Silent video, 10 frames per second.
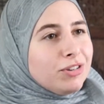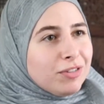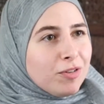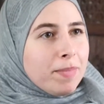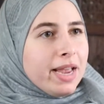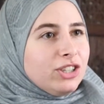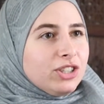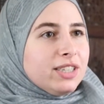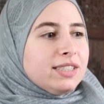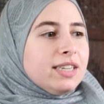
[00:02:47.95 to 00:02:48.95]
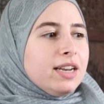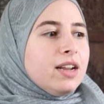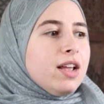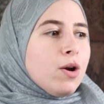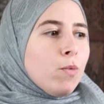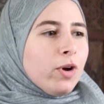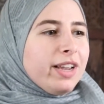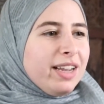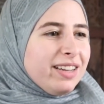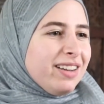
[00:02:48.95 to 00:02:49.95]
different patients and
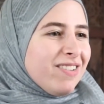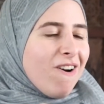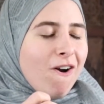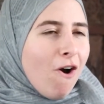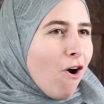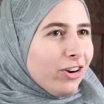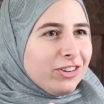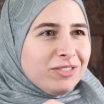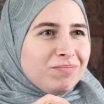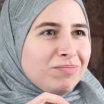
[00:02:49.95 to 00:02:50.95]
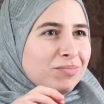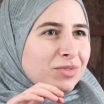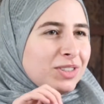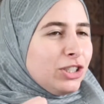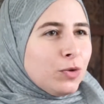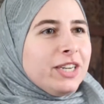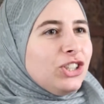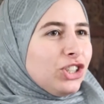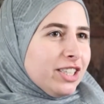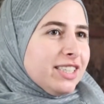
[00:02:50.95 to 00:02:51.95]
working in hard
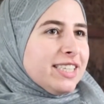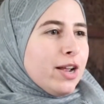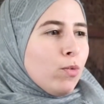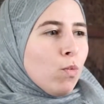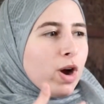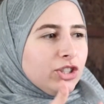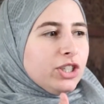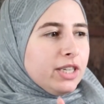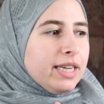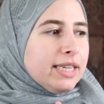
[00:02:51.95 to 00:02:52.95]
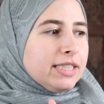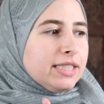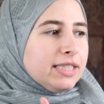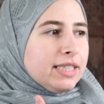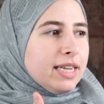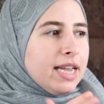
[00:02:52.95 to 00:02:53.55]
situations and watching his